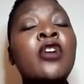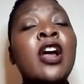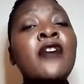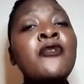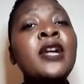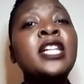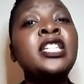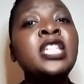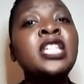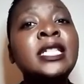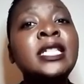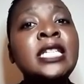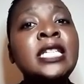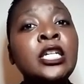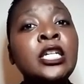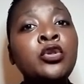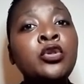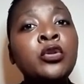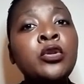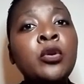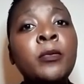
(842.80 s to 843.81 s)
courageous thing
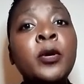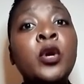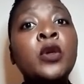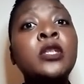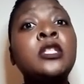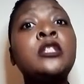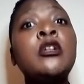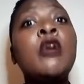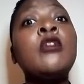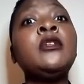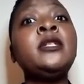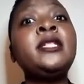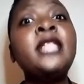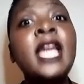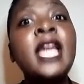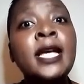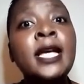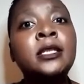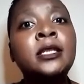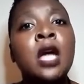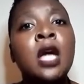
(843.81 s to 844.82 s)
to do, because those
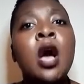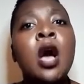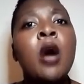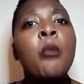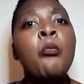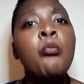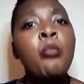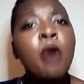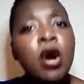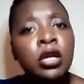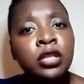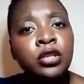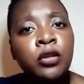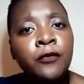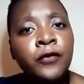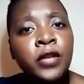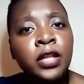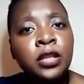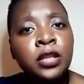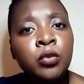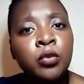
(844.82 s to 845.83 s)
days, most of
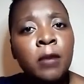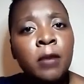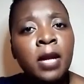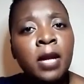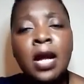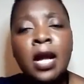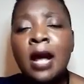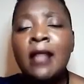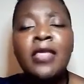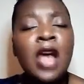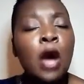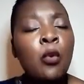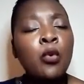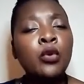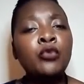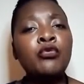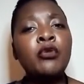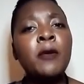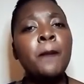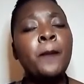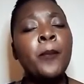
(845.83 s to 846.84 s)
these women that
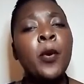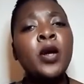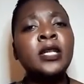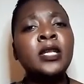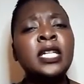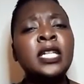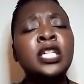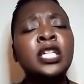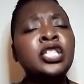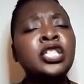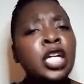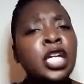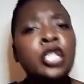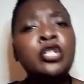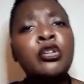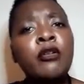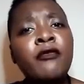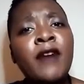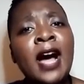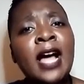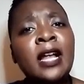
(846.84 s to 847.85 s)
would report
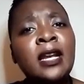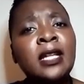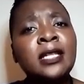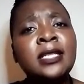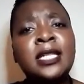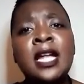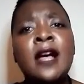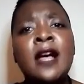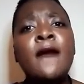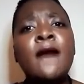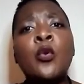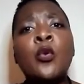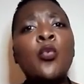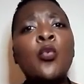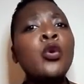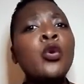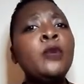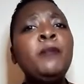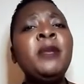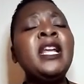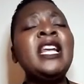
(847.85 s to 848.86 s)
sexual violence
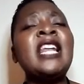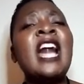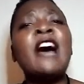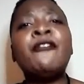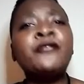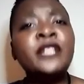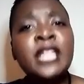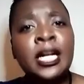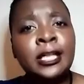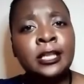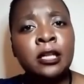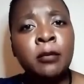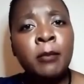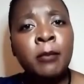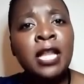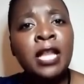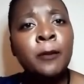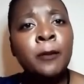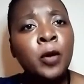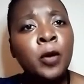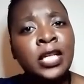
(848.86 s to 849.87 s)
would be laughed at by
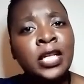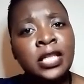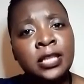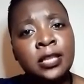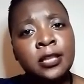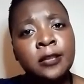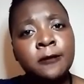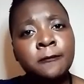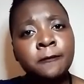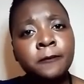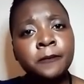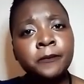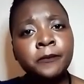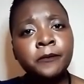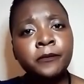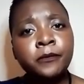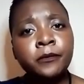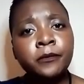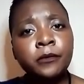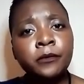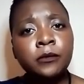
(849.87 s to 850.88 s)
the police.
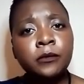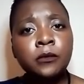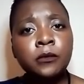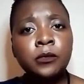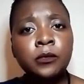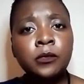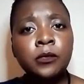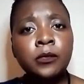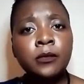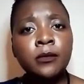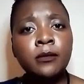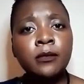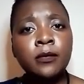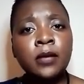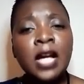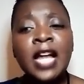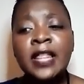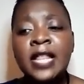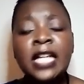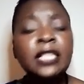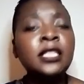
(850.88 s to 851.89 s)

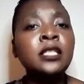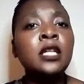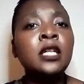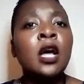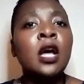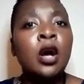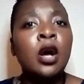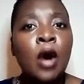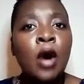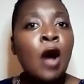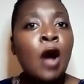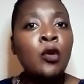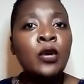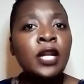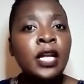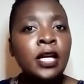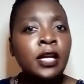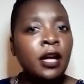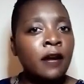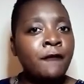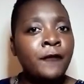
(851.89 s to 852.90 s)
And that's, I'll
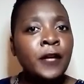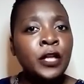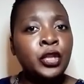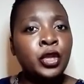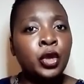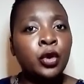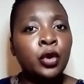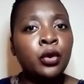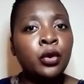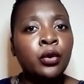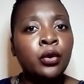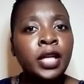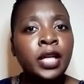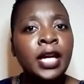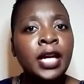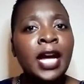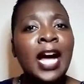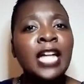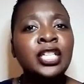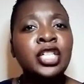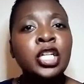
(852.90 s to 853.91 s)
link a video
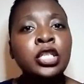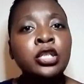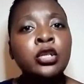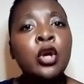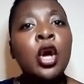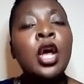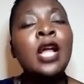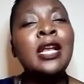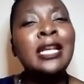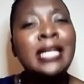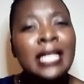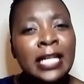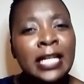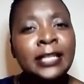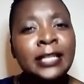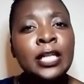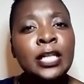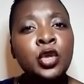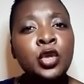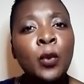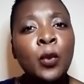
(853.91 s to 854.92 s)
here and just
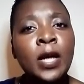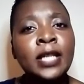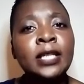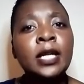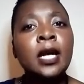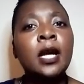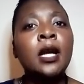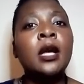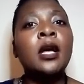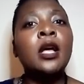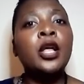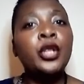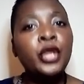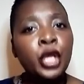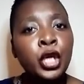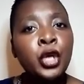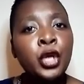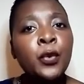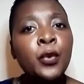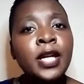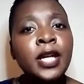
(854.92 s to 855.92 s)
listen to what the
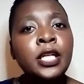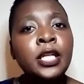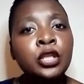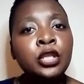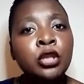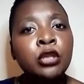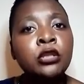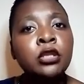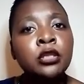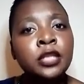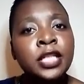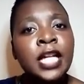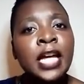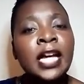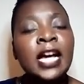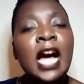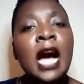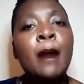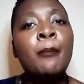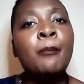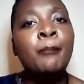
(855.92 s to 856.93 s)
UN is also
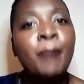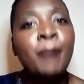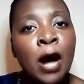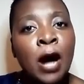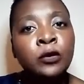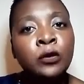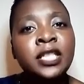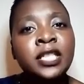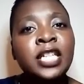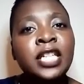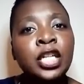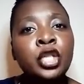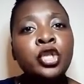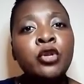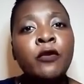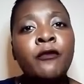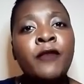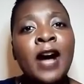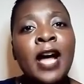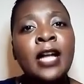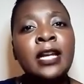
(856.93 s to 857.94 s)
saying about sexual
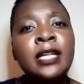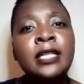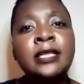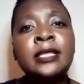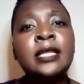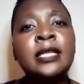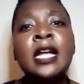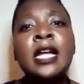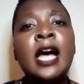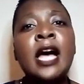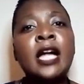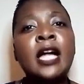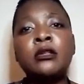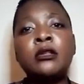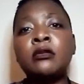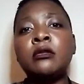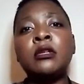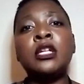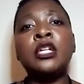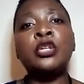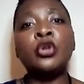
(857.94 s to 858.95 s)
violence and
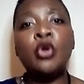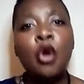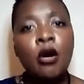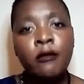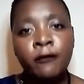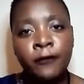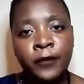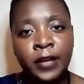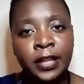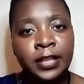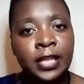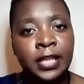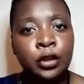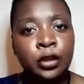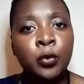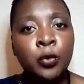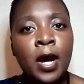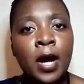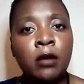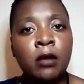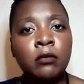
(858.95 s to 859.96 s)
in conflict as
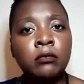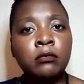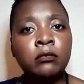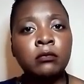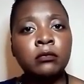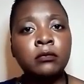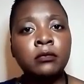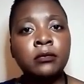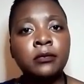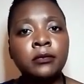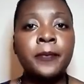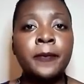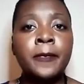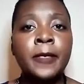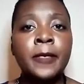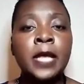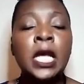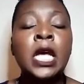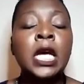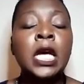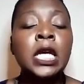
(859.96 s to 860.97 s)
well.
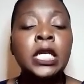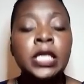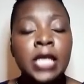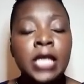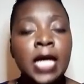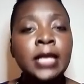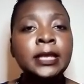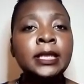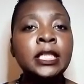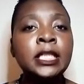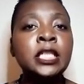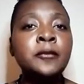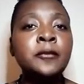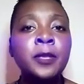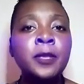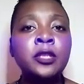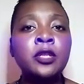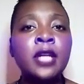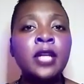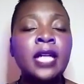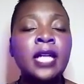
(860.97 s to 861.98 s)
Yes, this
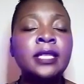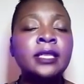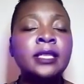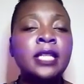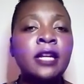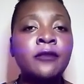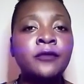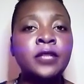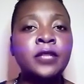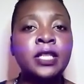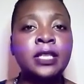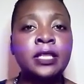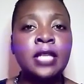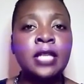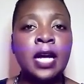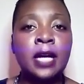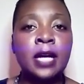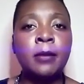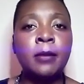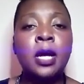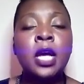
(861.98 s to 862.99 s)
person has saved his
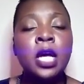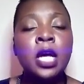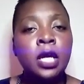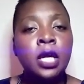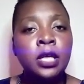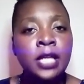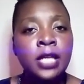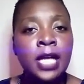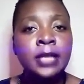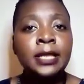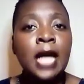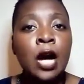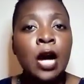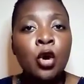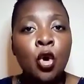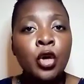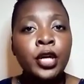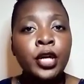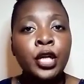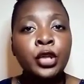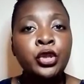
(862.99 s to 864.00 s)
time. Yes,
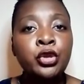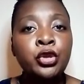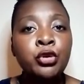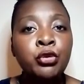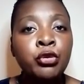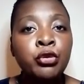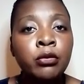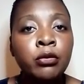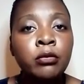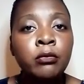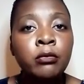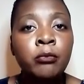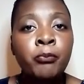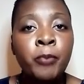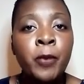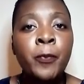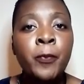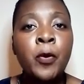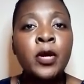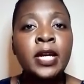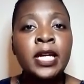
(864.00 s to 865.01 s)
according to
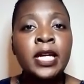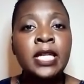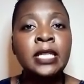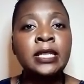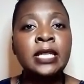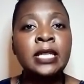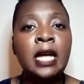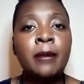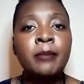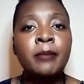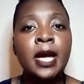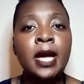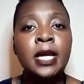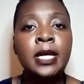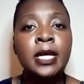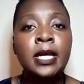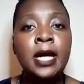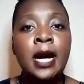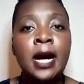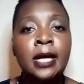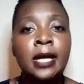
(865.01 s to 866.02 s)
people in Zambia,
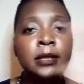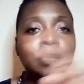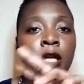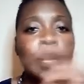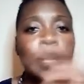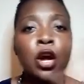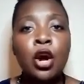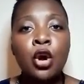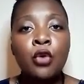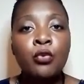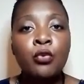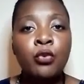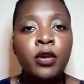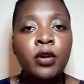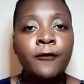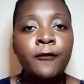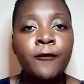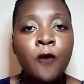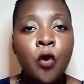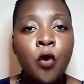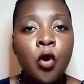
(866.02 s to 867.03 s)
he has
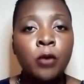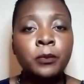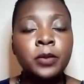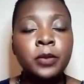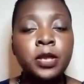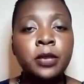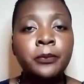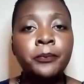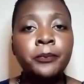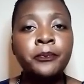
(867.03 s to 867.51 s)
reformed.